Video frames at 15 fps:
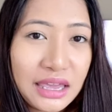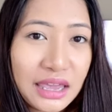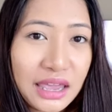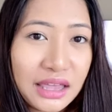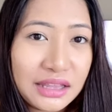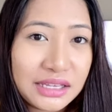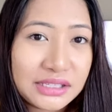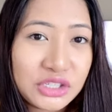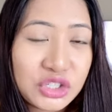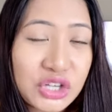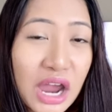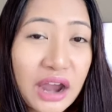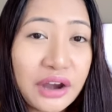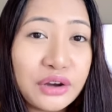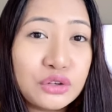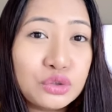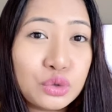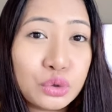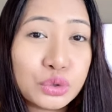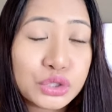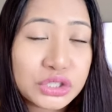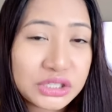It is
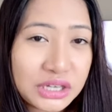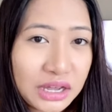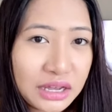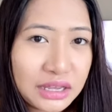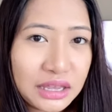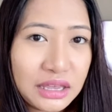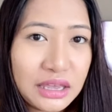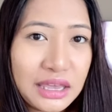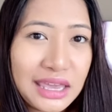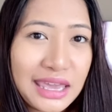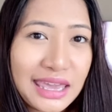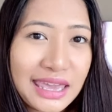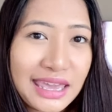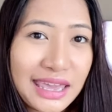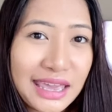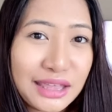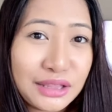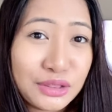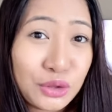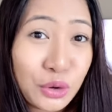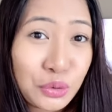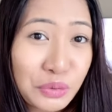Skjærtorsdag
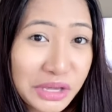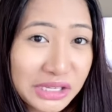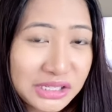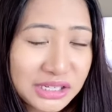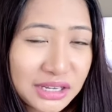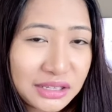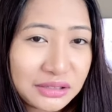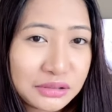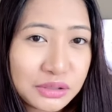in Norwegian,